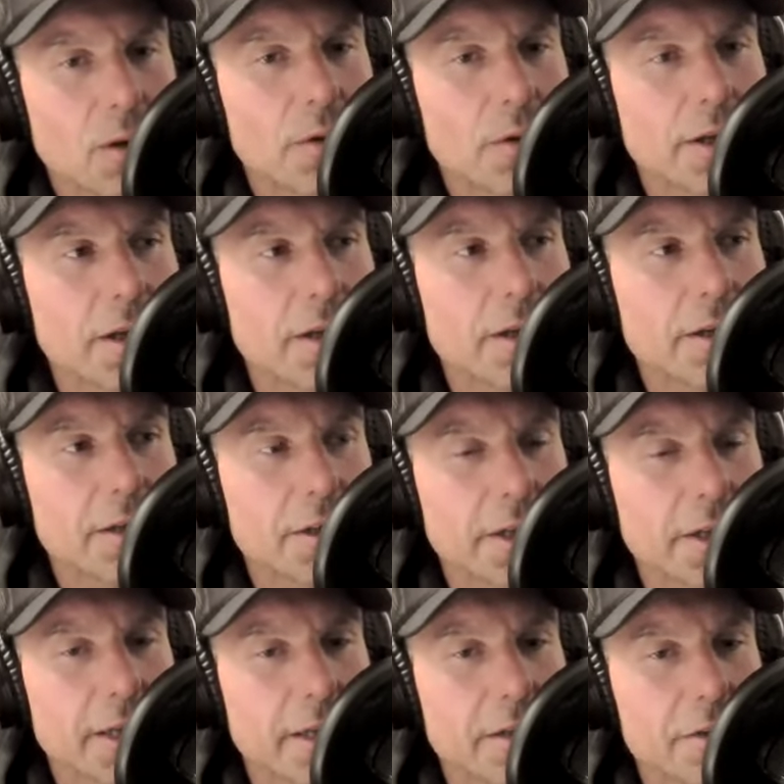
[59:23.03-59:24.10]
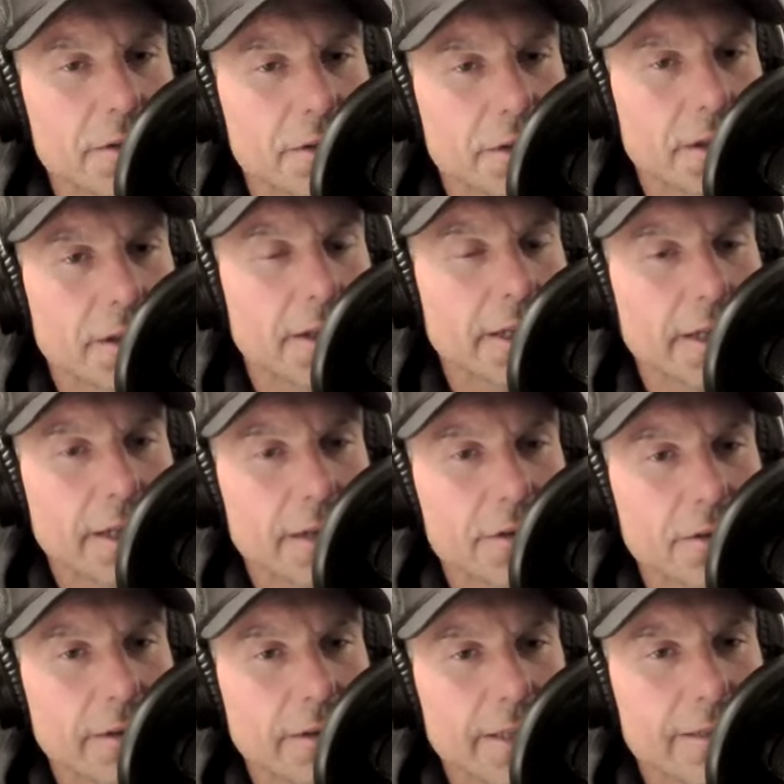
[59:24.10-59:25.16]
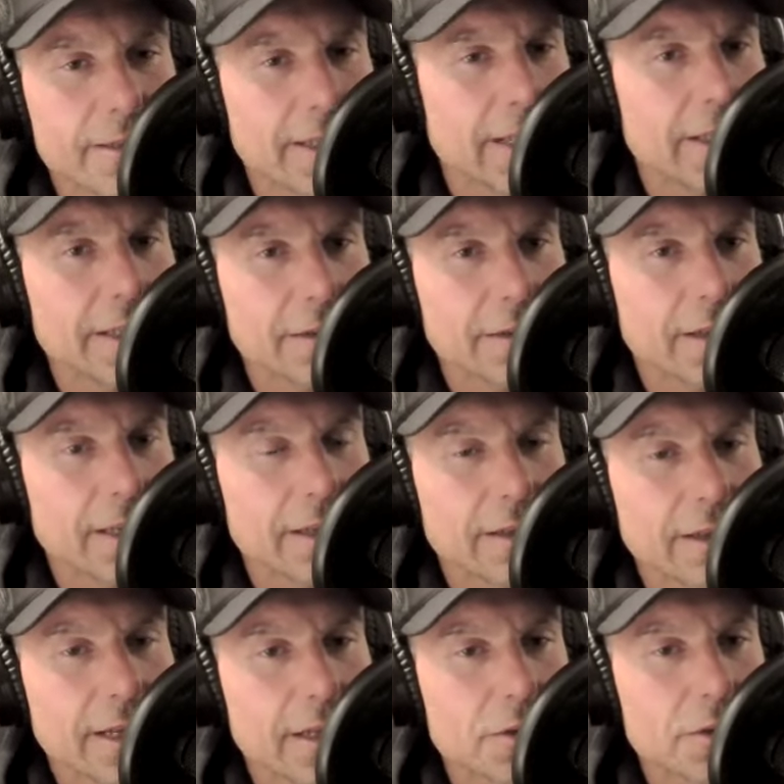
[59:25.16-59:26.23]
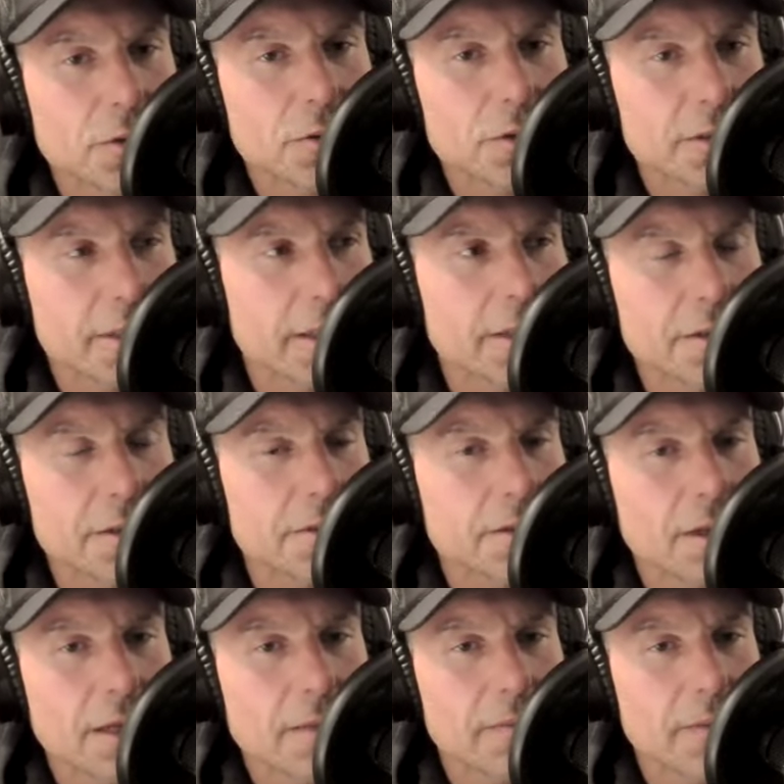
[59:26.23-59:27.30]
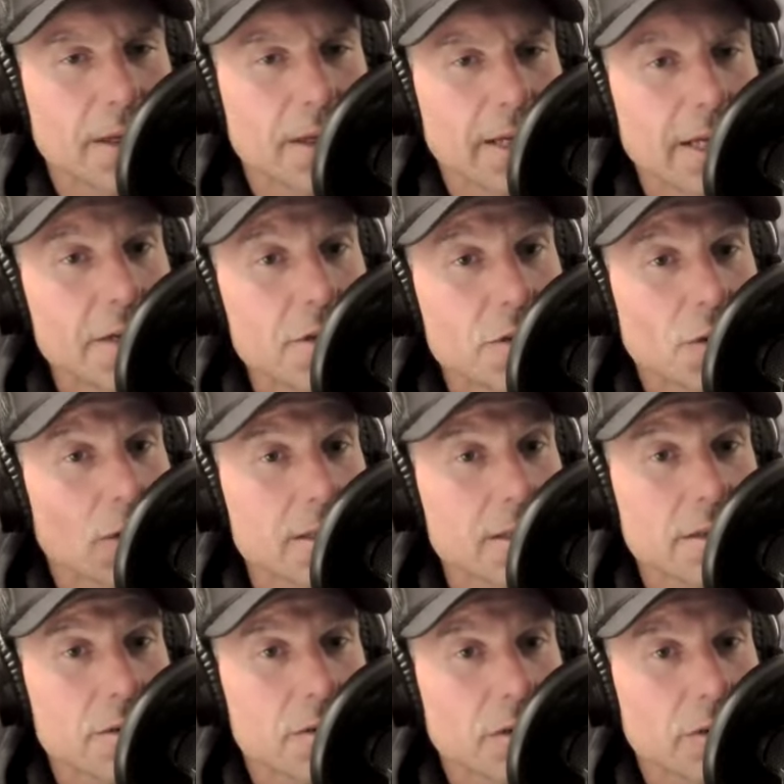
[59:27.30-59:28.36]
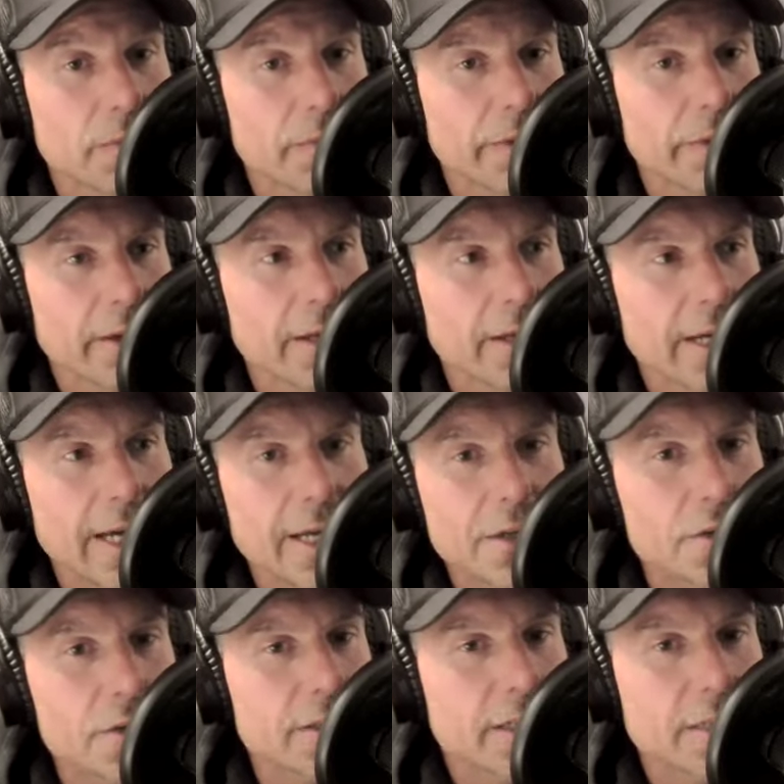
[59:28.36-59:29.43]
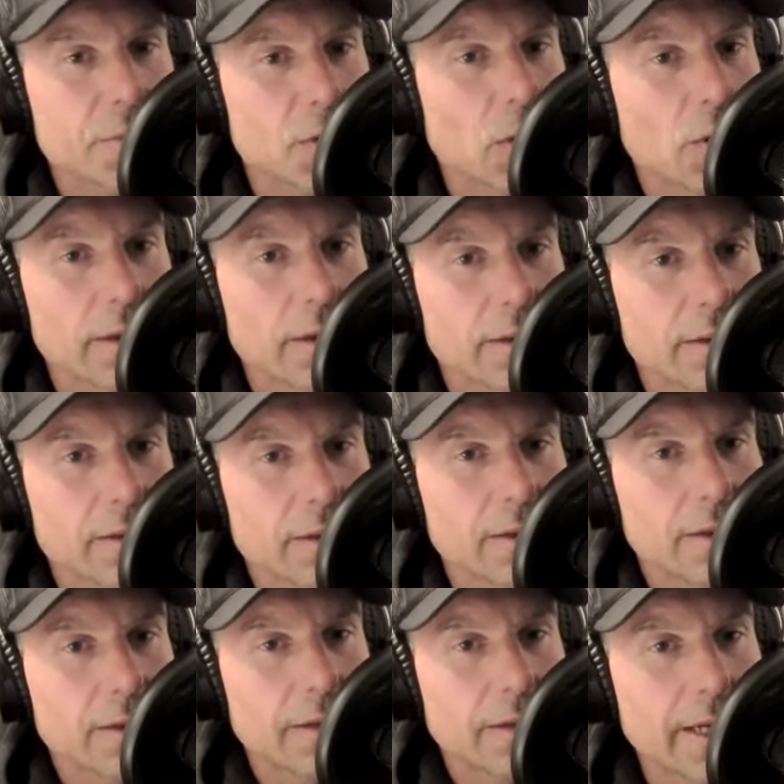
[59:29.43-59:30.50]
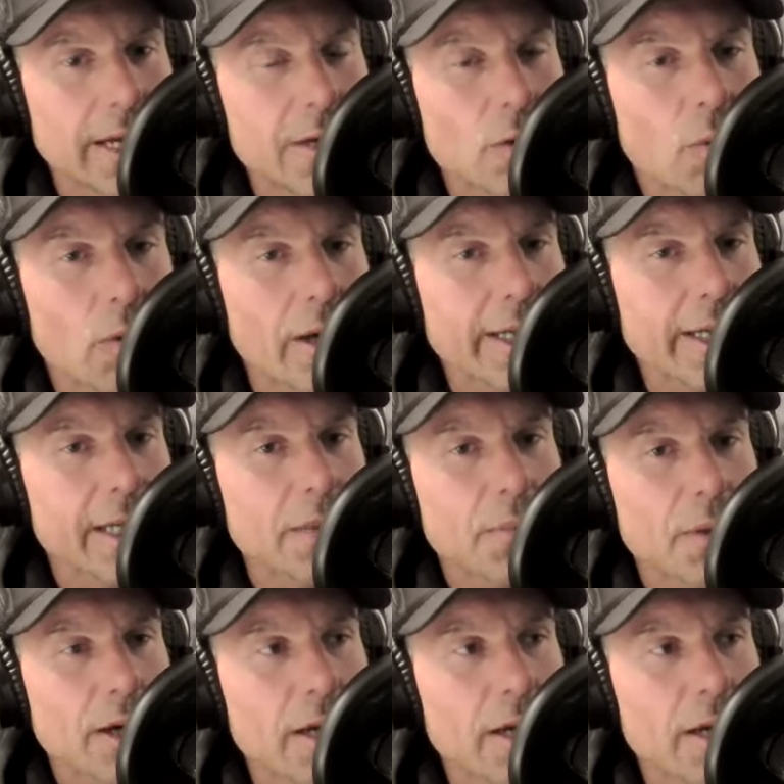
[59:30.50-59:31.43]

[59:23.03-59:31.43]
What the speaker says: Oh, you're gonna get injured. You're gonna get injured, right? It's telling you that little guy on your shoulder's telling you to stop, and you don't listen to him, and you just keep going, right? I don't want to get up.